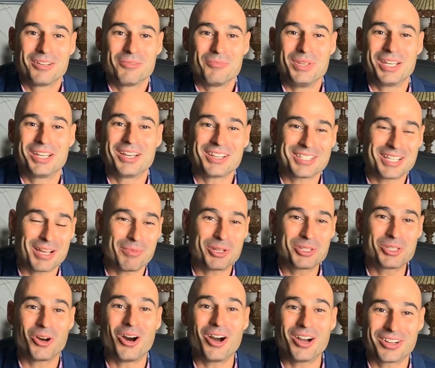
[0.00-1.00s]
Because I'm a
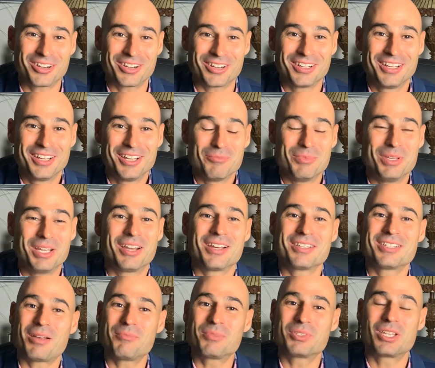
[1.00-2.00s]
talker,
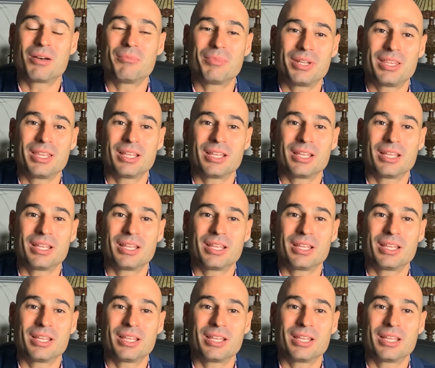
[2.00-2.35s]
because I'm somebody